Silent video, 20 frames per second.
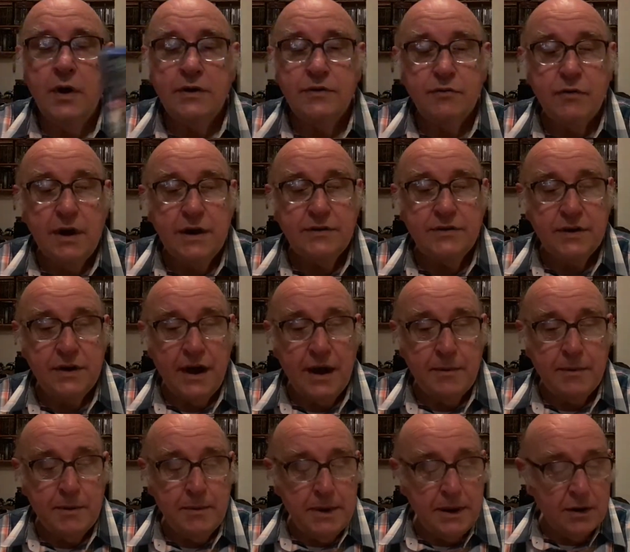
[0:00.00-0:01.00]
racing game,
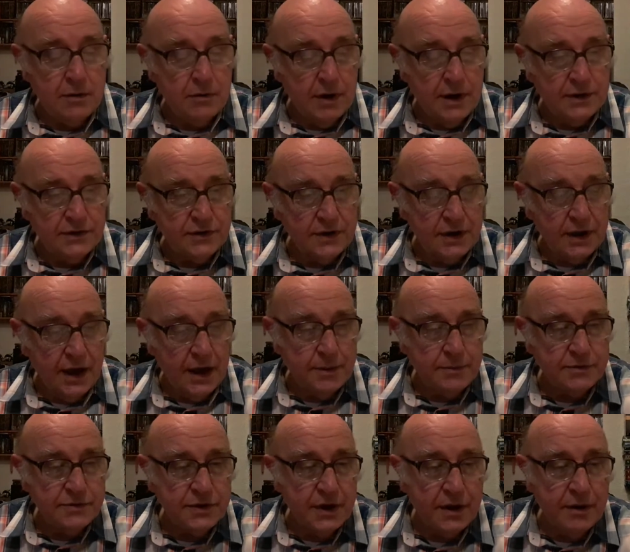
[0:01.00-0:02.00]
and I'm into racing
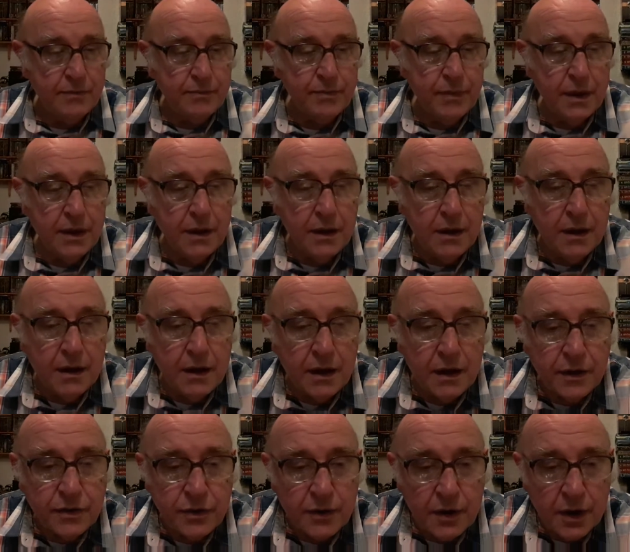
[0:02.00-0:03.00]
games, so
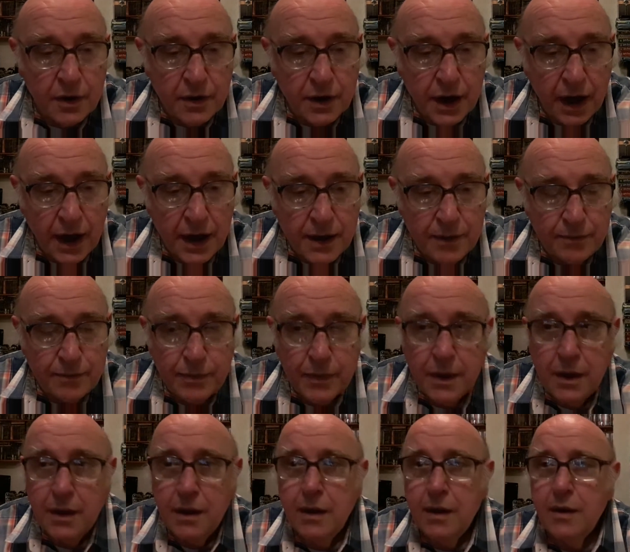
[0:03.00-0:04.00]
I thought, okay,
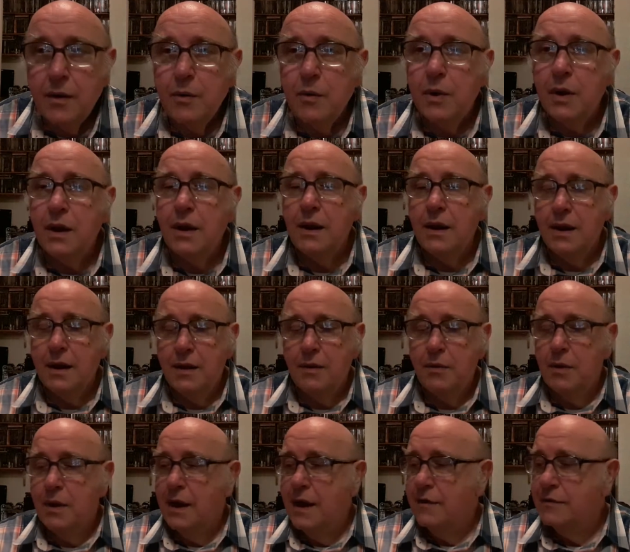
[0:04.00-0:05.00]

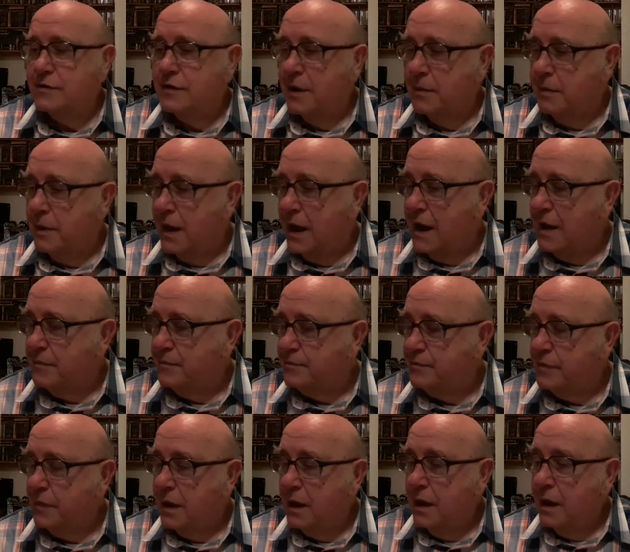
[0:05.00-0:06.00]
we'll have some of that.
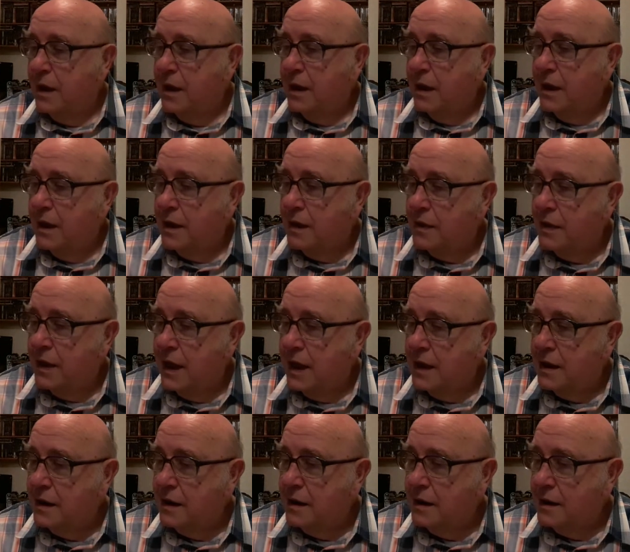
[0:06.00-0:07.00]
And
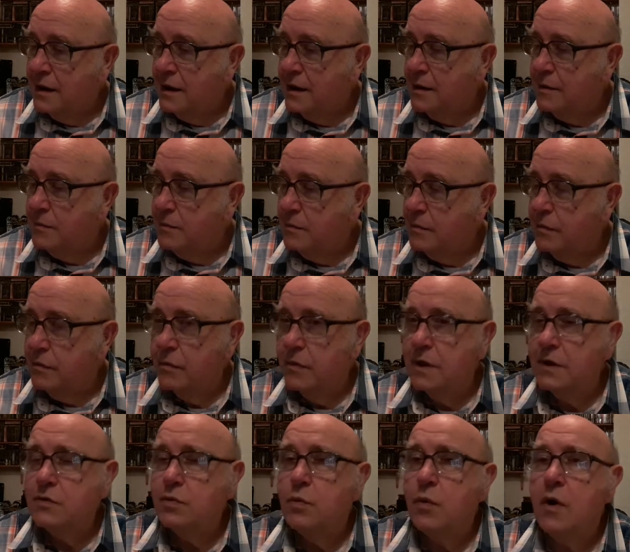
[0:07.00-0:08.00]
then
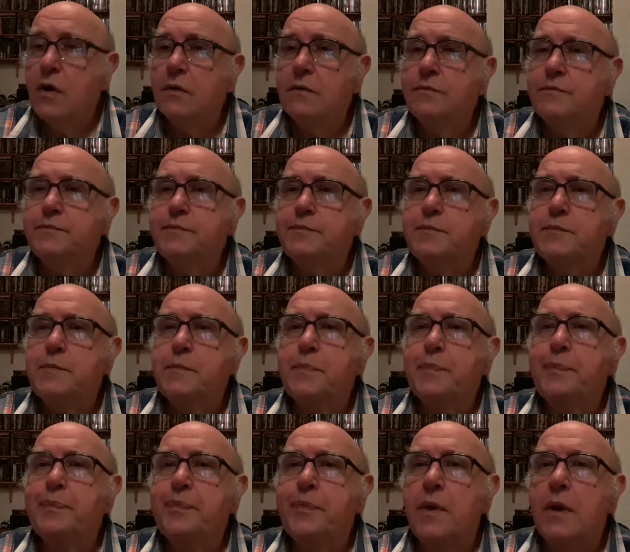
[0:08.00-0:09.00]
this one,
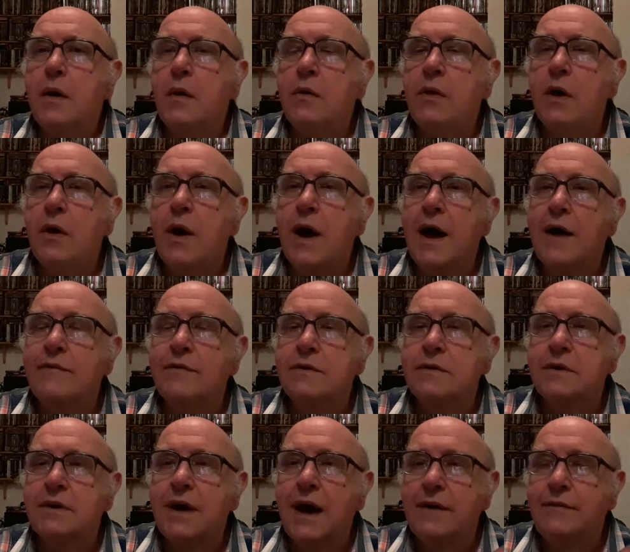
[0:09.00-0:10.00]
although I
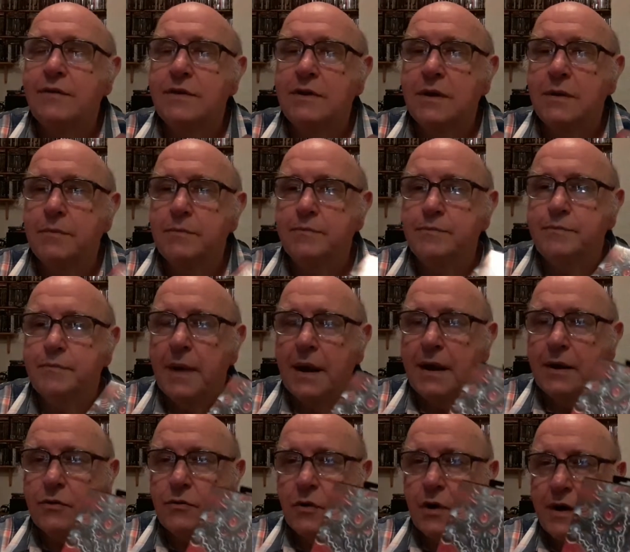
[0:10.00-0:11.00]
haven't covered the
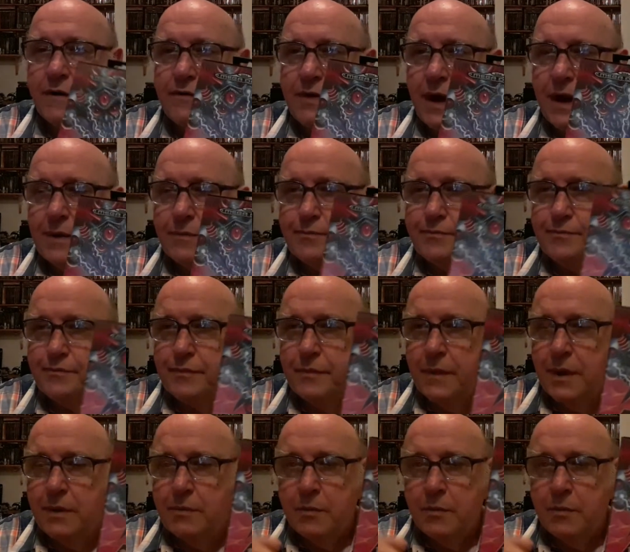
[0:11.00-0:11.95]
Mega Drive yet in